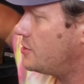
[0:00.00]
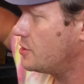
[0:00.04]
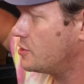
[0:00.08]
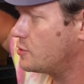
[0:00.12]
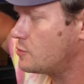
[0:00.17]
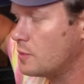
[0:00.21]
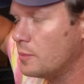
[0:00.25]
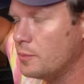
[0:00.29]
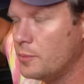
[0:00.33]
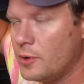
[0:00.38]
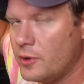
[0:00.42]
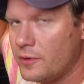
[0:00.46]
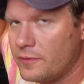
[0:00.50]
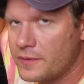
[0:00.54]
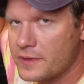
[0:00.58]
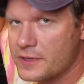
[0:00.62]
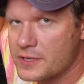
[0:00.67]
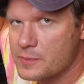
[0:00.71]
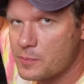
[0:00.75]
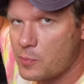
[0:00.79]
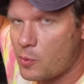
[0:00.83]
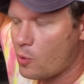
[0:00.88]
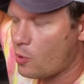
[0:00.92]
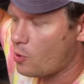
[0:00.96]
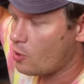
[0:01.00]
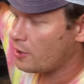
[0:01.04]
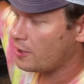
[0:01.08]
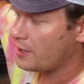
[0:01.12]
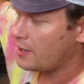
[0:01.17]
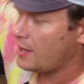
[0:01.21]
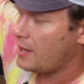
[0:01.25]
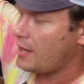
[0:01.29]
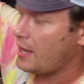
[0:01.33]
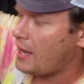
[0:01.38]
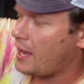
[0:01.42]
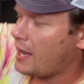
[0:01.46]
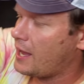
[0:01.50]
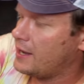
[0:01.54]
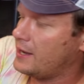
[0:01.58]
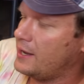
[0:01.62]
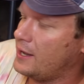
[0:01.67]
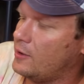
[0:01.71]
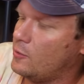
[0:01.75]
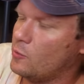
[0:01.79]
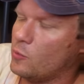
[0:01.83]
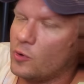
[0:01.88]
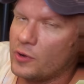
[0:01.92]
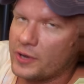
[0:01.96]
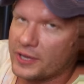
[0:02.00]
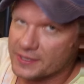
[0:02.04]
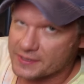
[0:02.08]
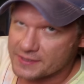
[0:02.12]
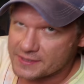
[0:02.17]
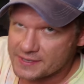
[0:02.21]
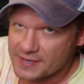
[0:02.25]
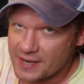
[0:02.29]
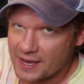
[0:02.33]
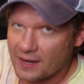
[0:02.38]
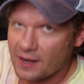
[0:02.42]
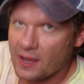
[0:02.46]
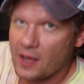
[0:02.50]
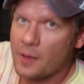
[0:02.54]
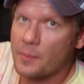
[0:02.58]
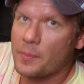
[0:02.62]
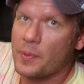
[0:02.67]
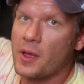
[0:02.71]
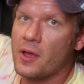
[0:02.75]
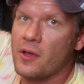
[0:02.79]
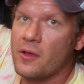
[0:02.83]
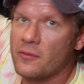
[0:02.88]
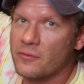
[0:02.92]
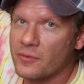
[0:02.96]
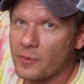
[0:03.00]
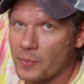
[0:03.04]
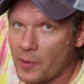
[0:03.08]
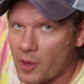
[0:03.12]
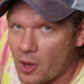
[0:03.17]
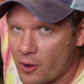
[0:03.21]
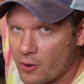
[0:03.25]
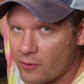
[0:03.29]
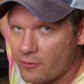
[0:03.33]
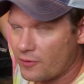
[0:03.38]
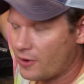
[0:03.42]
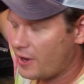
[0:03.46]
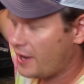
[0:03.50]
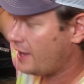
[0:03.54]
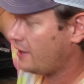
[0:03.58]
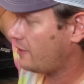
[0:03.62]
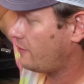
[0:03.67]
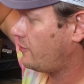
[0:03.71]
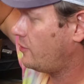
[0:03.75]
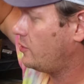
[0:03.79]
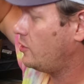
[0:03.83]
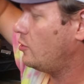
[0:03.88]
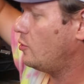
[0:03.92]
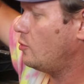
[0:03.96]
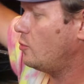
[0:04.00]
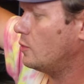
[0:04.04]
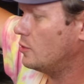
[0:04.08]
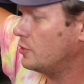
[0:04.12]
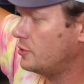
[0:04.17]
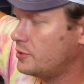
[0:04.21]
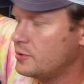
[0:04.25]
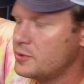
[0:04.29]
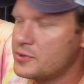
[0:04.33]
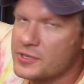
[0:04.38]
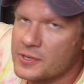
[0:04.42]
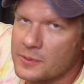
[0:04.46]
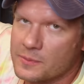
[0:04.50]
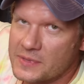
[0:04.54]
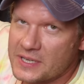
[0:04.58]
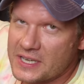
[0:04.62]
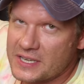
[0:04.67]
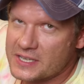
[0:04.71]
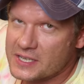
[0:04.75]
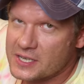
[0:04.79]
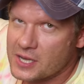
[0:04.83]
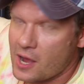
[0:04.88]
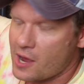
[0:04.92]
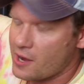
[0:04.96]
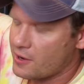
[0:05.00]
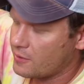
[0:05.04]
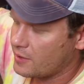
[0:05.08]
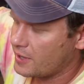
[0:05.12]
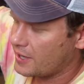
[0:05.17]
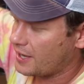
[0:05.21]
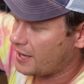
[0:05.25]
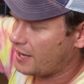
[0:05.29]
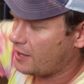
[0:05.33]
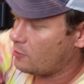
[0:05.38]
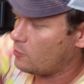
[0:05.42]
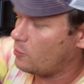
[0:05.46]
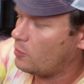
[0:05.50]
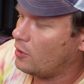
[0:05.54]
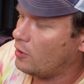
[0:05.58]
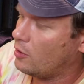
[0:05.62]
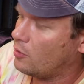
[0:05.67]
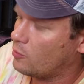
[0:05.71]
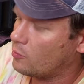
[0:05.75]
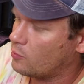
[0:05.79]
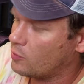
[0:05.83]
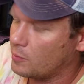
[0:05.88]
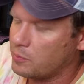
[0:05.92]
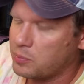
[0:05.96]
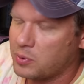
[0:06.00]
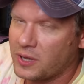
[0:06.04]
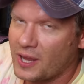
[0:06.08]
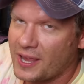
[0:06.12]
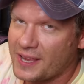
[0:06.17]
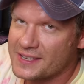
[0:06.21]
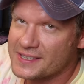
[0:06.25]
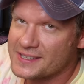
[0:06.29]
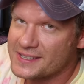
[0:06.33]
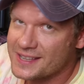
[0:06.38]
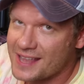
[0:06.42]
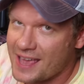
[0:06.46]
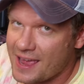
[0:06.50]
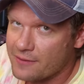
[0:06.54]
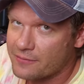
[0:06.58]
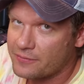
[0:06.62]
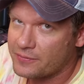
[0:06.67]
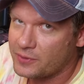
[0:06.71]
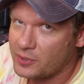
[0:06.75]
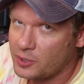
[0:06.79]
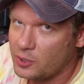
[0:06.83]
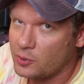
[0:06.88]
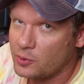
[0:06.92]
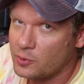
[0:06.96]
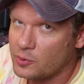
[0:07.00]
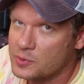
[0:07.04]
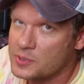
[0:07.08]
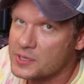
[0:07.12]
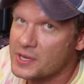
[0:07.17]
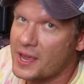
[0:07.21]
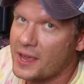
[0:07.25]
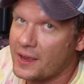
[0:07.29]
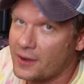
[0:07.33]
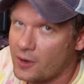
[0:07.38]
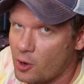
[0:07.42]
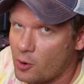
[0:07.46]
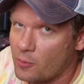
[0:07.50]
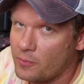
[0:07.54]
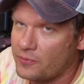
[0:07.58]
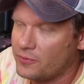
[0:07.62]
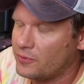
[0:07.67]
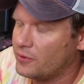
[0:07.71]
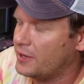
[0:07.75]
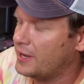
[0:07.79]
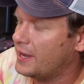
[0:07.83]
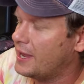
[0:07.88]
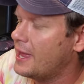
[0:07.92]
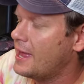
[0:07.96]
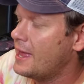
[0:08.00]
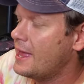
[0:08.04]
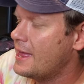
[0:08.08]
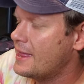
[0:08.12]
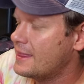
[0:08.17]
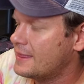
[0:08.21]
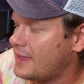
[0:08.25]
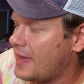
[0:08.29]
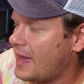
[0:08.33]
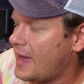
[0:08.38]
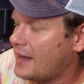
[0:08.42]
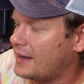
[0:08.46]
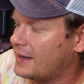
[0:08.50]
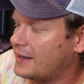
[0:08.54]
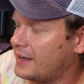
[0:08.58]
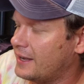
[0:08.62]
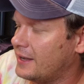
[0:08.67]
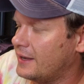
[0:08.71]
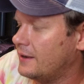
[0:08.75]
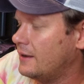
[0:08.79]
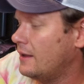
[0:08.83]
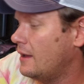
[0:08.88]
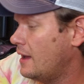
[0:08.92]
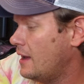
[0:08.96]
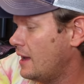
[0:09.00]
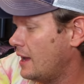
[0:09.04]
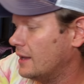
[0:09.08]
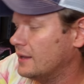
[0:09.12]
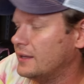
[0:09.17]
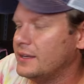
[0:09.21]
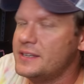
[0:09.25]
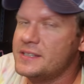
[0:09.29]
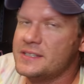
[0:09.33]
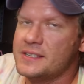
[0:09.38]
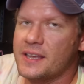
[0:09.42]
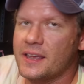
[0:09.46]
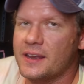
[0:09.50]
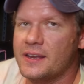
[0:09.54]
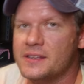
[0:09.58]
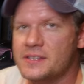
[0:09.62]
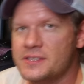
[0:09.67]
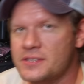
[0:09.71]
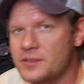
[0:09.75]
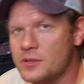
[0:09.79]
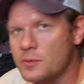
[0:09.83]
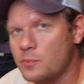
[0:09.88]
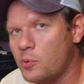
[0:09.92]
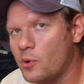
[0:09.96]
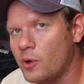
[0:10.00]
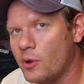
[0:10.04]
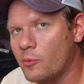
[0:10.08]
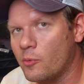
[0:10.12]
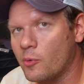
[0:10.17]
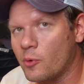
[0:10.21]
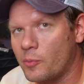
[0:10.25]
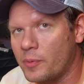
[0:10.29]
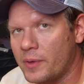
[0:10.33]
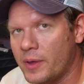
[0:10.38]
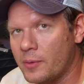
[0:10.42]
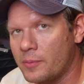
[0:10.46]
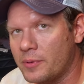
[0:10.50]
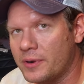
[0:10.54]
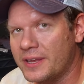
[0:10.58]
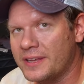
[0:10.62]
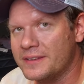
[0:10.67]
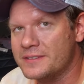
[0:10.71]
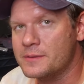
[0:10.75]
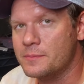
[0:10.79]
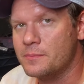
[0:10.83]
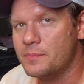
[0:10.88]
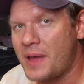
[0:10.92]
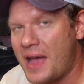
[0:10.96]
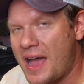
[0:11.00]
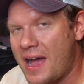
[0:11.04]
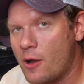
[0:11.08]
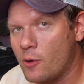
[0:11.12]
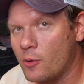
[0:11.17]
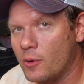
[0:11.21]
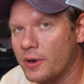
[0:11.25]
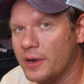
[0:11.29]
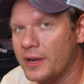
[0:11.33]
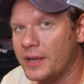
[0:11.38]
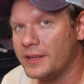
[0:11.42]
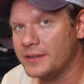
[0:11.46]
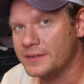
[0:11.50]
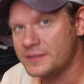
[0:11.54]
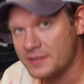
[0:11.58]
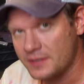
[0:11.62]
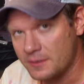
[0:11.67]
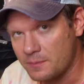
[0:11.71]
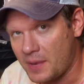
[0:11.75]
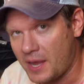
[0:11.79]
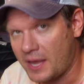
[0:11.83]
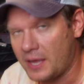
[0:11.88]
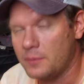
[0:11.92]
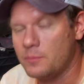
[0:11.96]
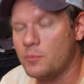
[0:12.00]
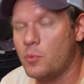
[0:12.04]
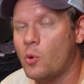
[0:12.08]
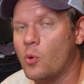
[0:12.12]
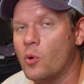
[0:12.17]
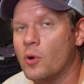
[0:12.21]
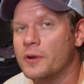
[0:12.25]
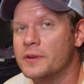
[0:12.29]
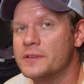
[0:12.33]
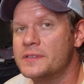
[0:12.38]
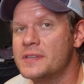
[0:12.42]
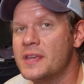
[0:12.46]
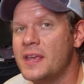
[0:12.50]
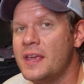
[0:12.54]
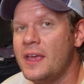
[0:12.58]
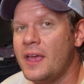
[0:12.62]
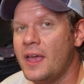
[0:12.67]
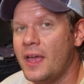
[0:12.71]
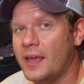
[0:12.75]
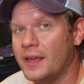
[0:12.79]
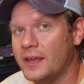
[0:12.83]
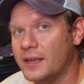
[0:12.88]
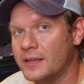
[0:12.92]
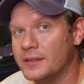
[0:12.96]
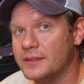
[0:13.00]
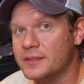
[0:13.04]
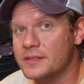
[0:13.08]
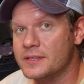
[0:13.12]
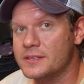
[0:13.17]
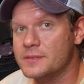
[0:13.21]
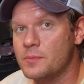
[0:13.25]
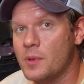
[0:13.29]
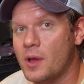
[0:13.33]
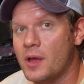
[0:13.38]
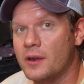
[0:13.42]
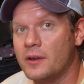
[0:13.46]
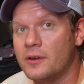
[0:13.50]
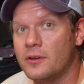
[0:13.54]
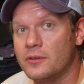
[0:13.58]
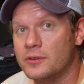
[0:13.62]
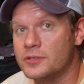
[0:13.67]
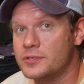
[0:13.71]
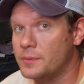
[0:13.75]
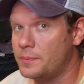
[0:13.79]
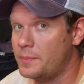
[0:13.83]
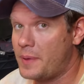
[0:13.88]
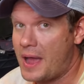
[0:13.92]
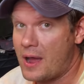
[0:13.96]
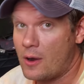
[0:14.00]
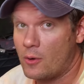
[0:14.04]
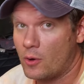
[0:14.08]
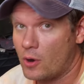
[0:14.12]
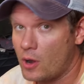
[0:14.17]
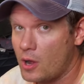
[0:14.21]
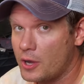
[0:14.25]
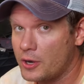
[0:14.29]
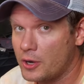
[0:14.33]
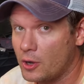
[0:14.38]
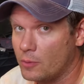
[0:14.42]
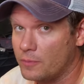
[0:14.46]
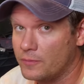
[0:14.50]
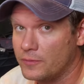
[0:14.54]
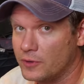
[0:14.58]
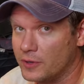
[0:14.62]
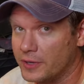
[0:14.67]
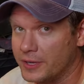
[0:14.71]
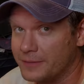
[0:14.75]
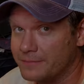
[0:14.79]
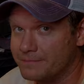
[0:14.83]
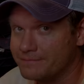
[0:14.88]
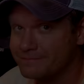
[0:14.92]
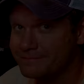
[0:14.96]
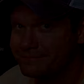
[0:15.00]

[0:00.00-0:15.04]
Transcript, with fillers: to just remove this board and then we'll get set up from the overhead view, we'll do some desoldering and we'll replace that fuse and hopefully that can at least get us to the point where we'll be able to get some power into the main boards and get this monitor to power on hopefully.